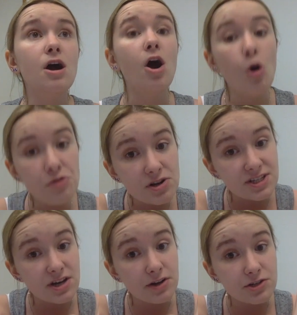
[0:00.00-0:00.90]
oh there's
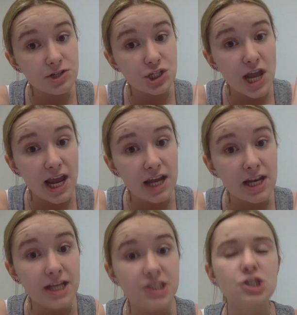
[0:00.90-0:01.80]
an
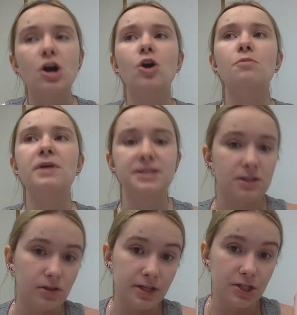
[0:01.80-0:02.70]
understanding so
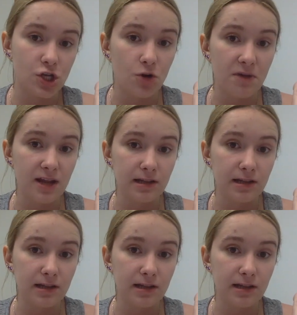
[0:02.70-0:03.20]
basically the two main